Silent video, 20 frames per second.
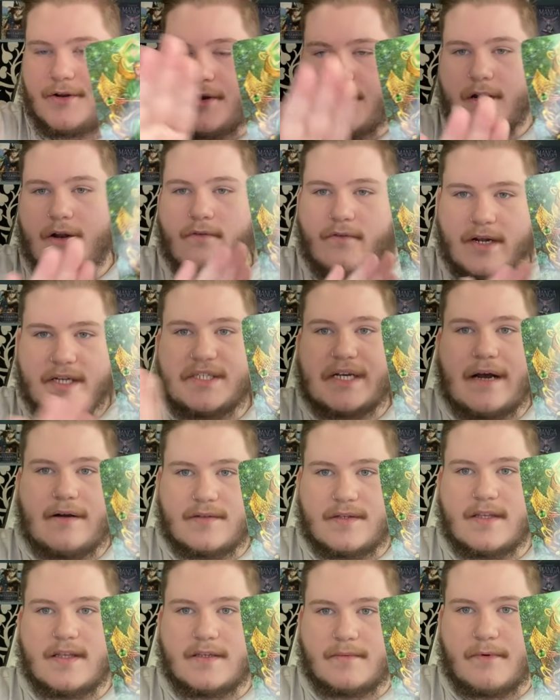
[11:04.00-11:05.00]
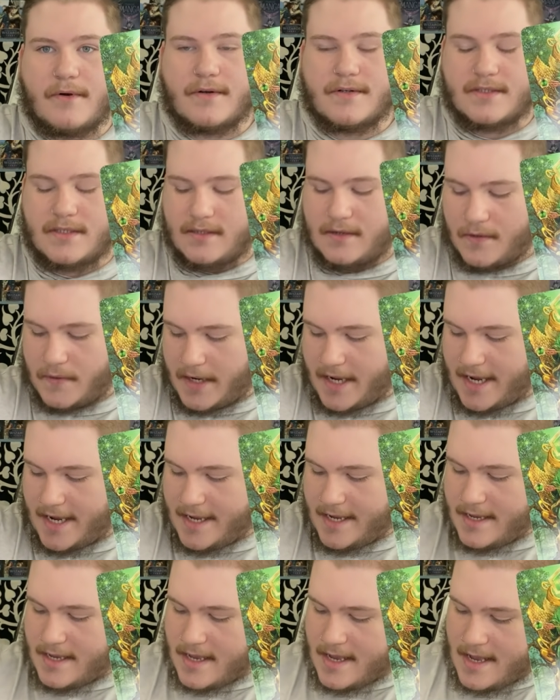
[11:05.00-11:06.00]
You're going to reach out to this person,
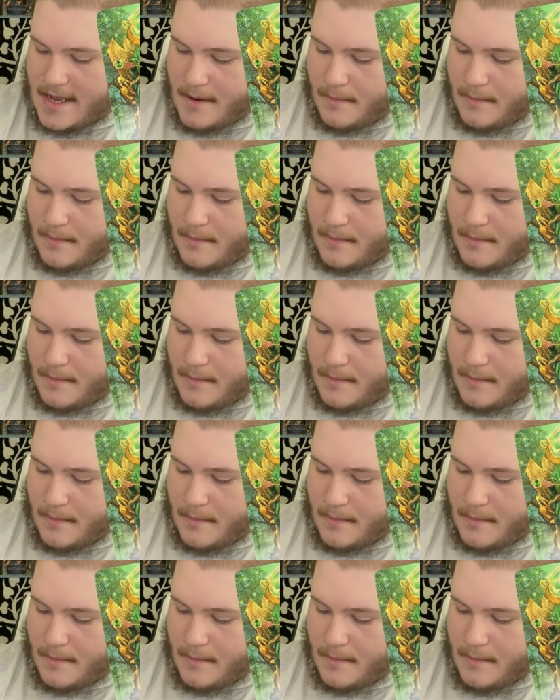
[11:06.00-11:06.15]
okay?